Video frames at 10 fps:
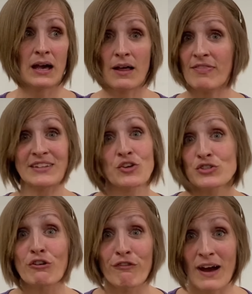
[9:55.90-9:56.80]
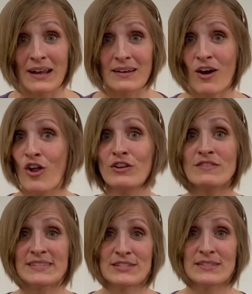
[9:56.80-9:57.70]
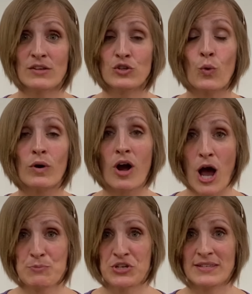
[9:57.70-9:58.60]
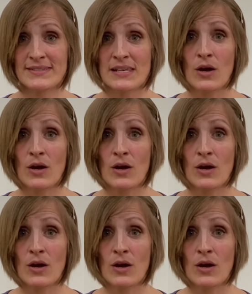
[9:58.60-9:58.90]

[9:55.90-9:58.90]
that's also fine. All of this is your options,